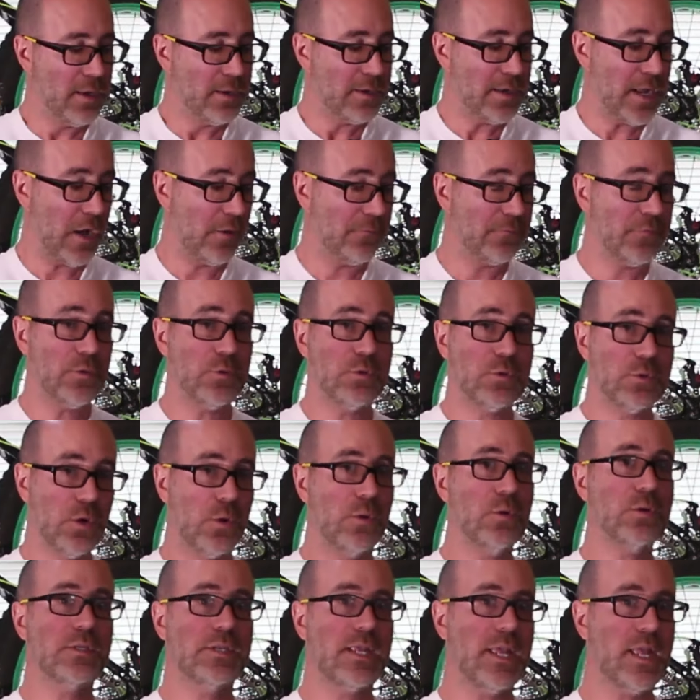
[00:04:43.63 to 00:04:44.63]
Now, if you
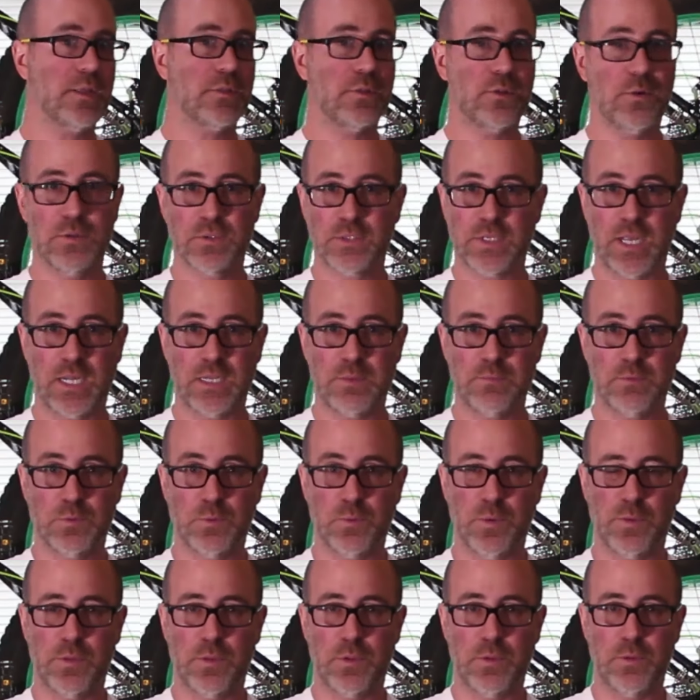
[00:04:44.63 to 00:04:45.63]
don't take those items
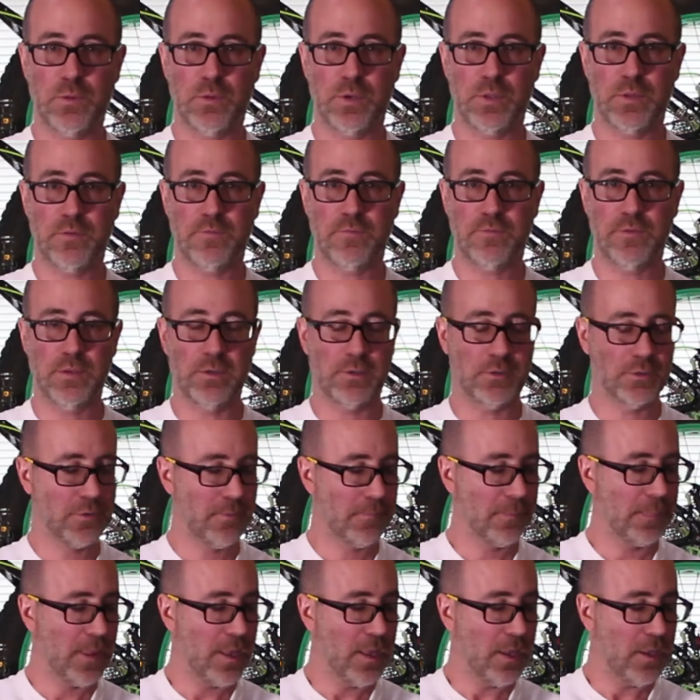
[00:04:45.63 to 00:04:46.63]
with you on the field,
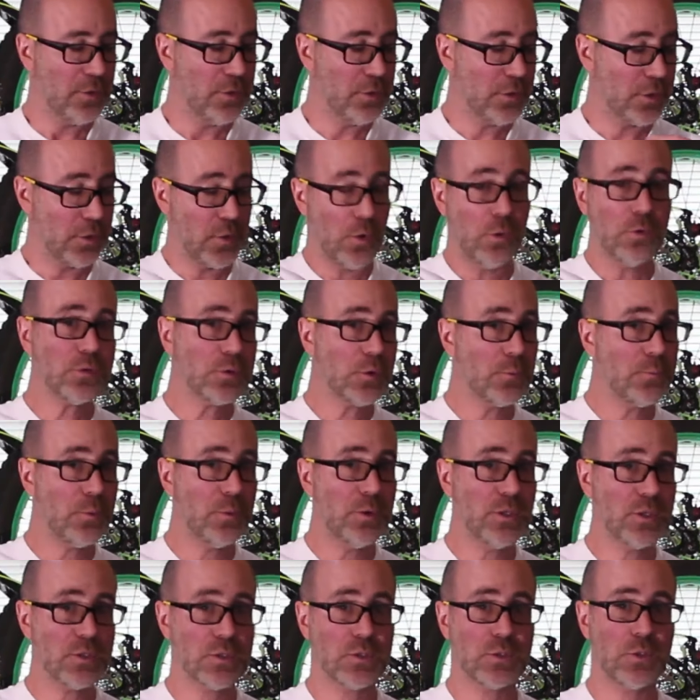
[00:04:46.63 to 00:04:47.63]
you can also
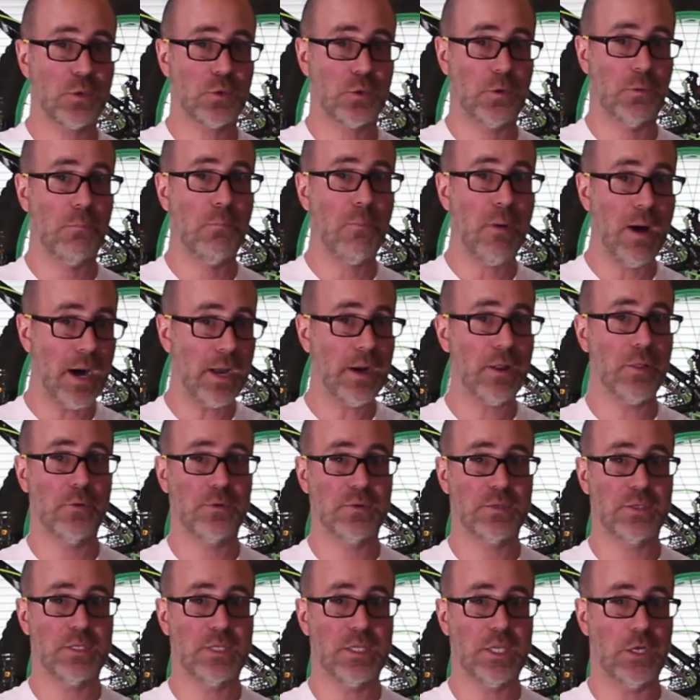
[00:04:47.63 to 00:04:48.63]
put external
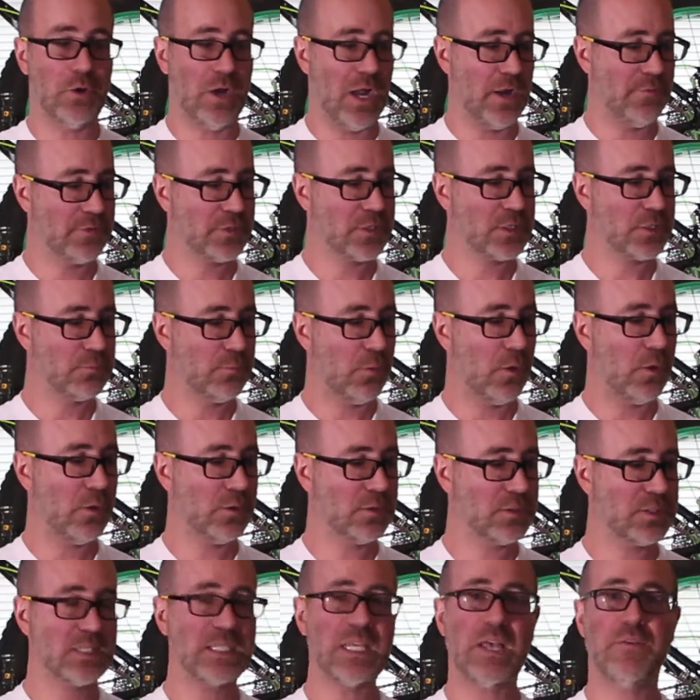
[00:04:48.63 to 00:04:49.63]
monitors in here. I have a
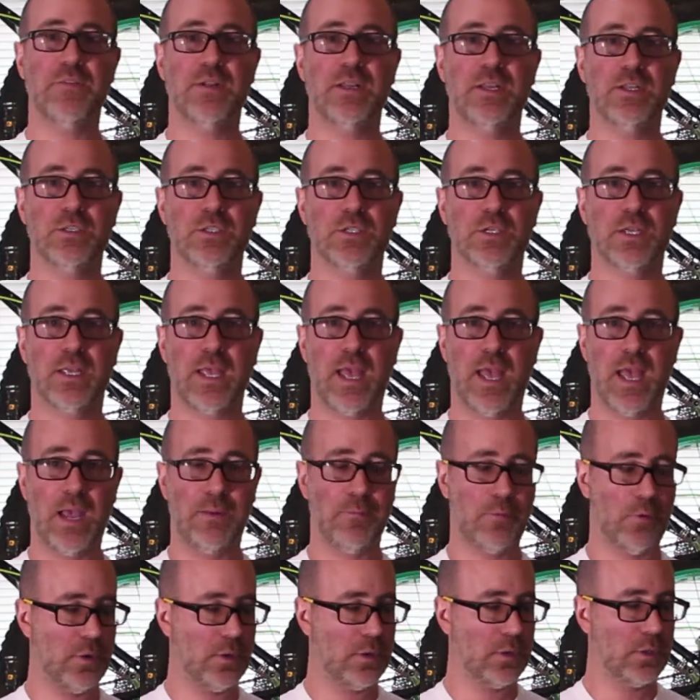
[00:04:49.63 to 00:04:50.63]
small 7-inch
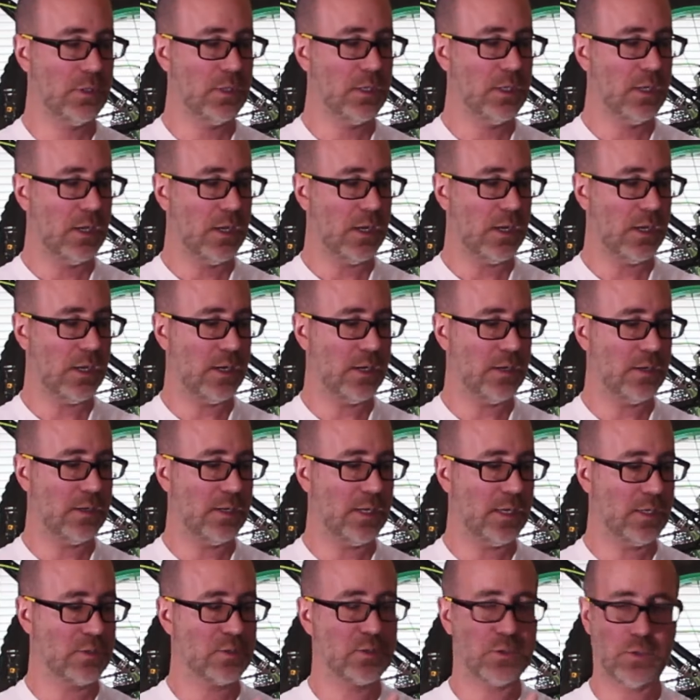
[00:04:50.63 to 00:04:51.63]
camera uh,
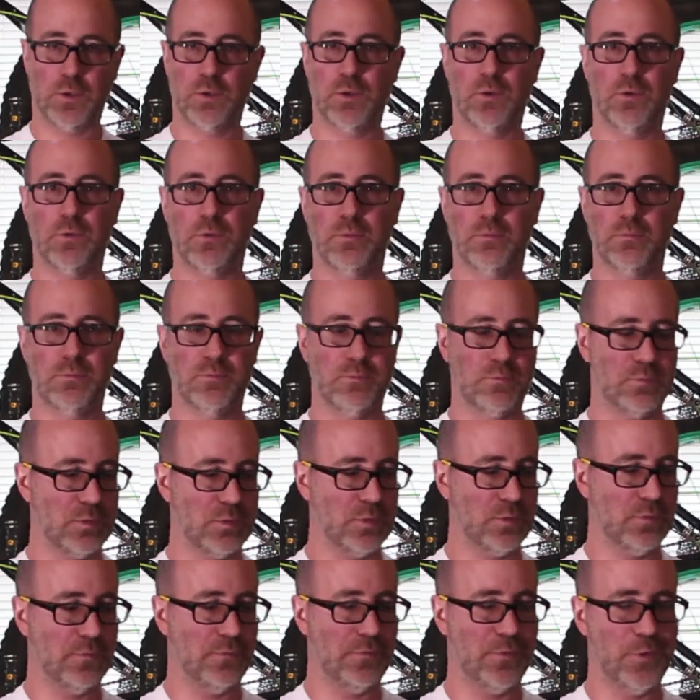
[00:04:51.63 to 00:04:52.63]
external
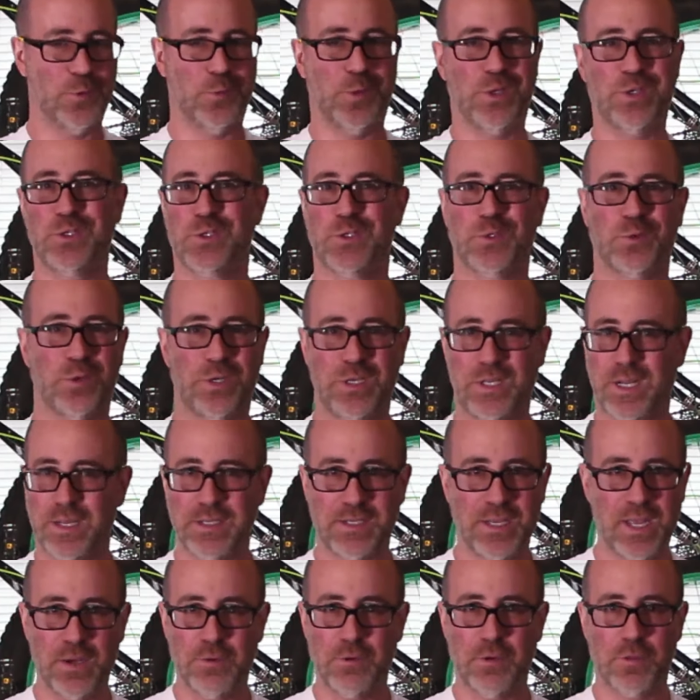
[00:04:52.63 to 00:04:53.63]
viewing screen I
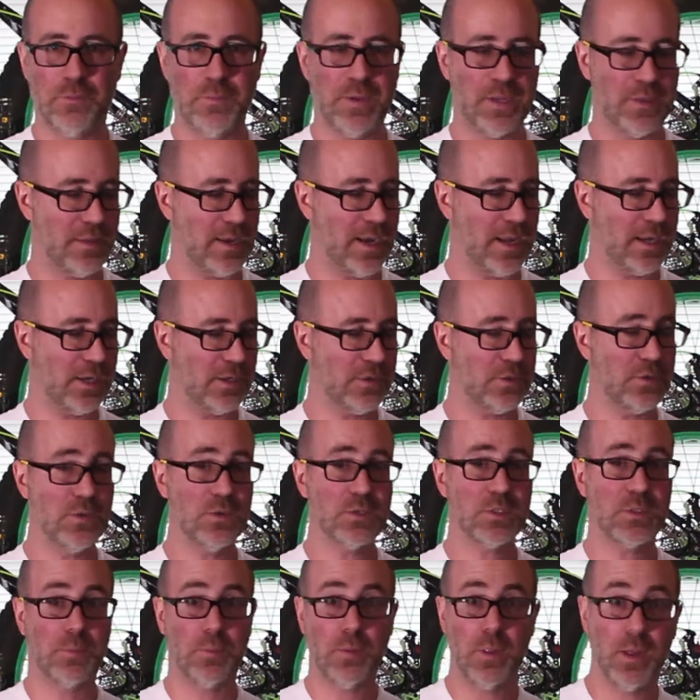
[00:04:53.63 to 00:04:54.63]
take with me that I can
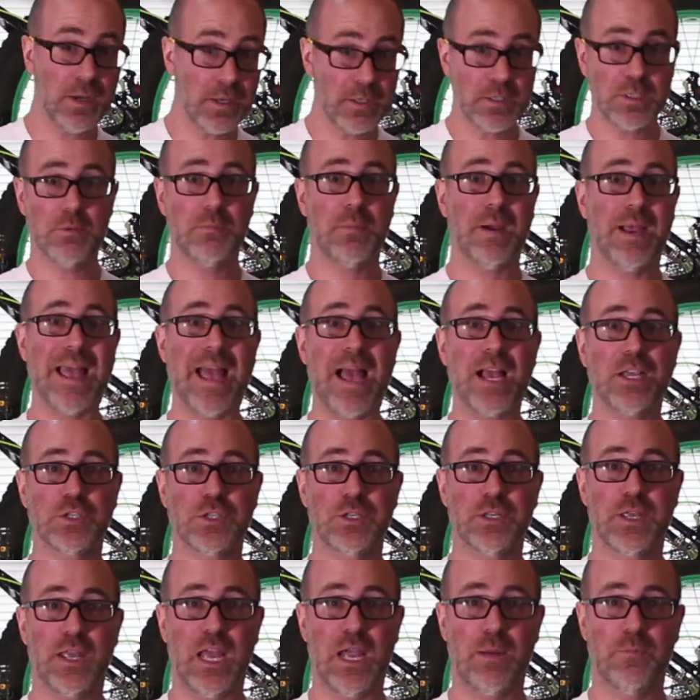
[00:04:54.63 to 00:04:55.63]
use to plug into my
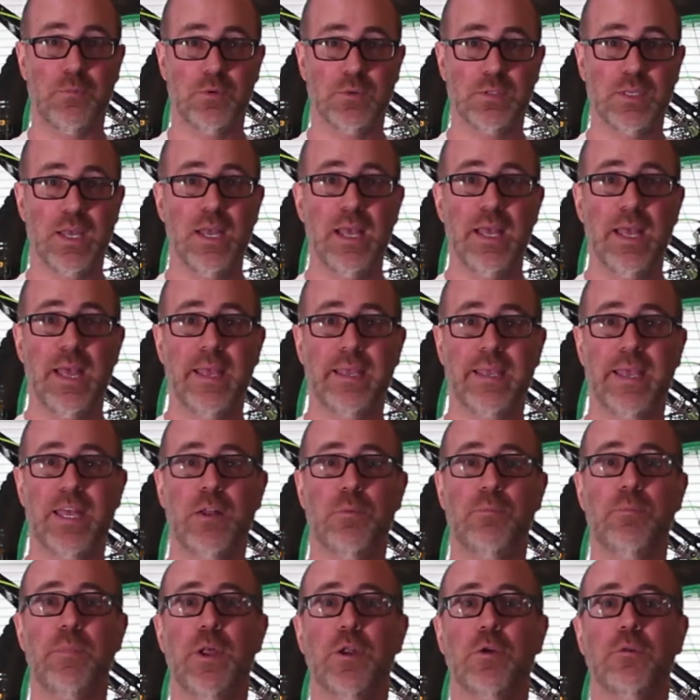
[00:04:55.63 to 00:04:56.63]
action cameras and get
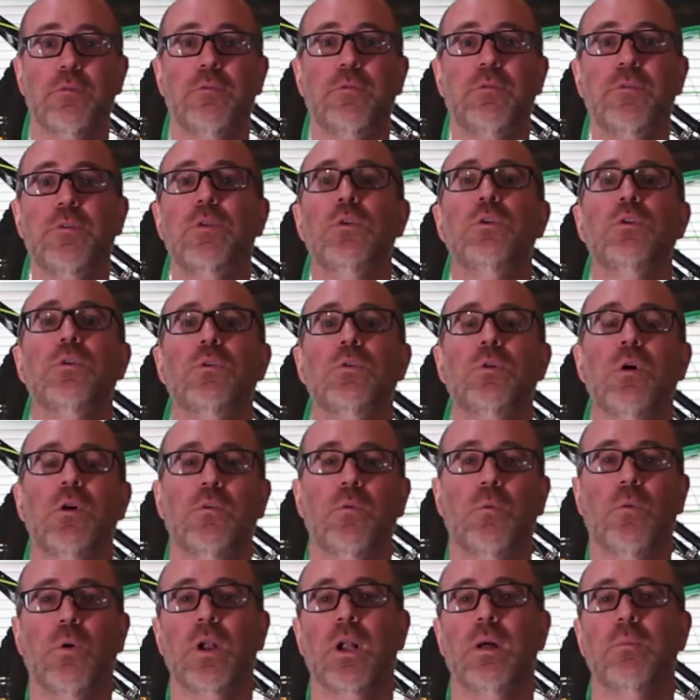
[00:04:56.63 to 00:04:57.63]
a better view
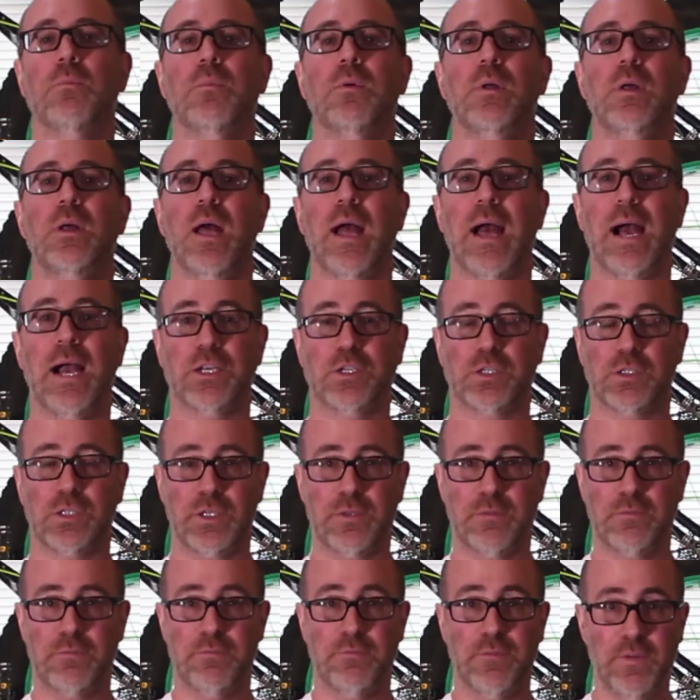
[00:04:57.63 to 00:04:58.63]
of what I'm
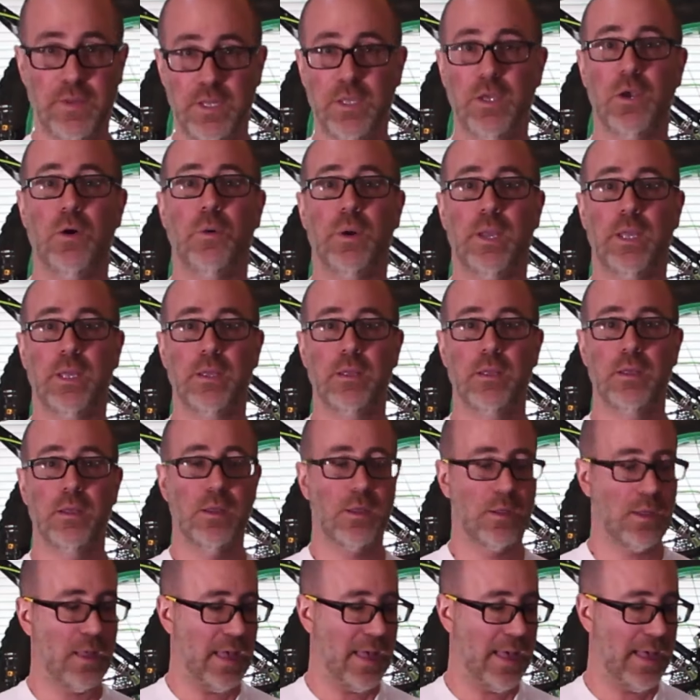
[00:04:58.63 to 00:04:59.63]
actually videoing.
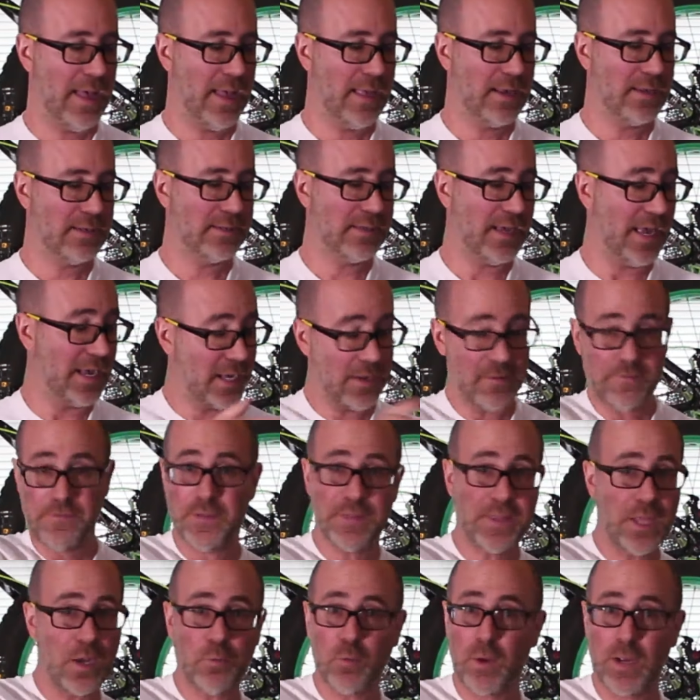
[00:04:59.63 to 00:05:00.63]
And I can
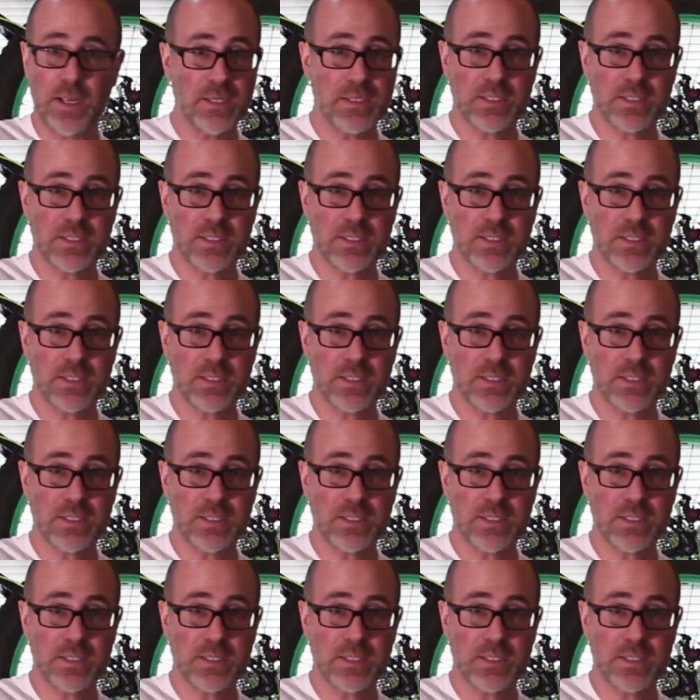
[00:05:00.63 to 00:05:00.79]
fit that right